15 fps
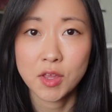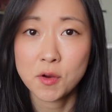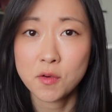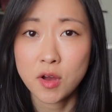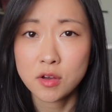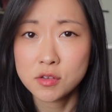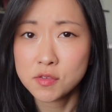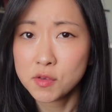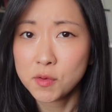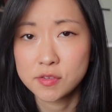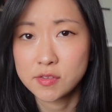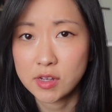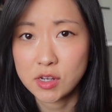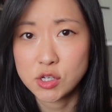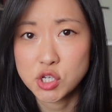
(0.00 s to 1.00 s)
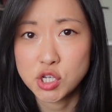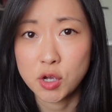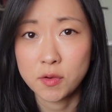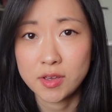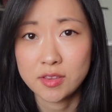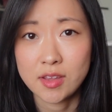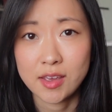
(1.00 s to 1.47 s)
There were also studies
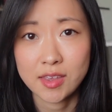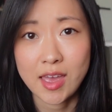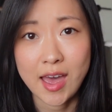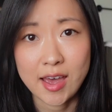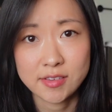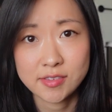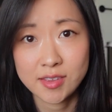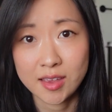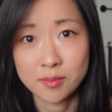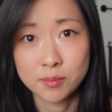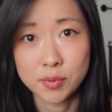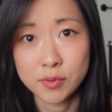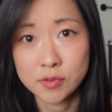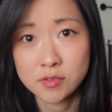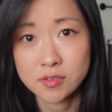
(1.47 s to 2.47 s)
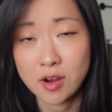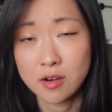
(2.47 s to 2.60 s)
showing that cats can boost